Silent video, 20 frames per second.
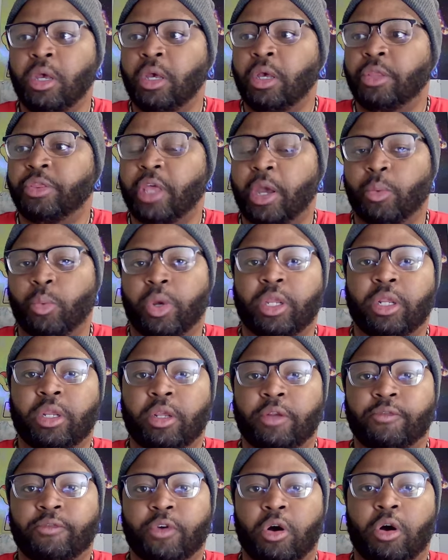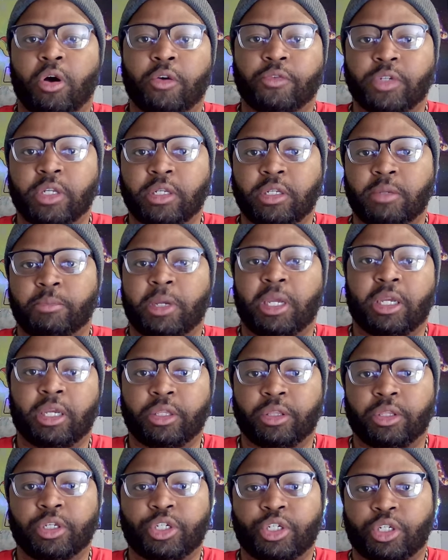that went involved into making
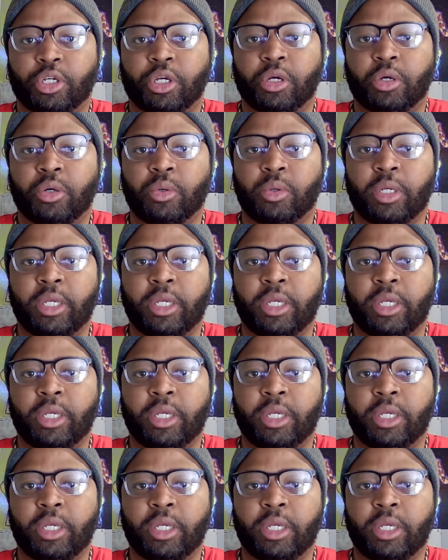this show.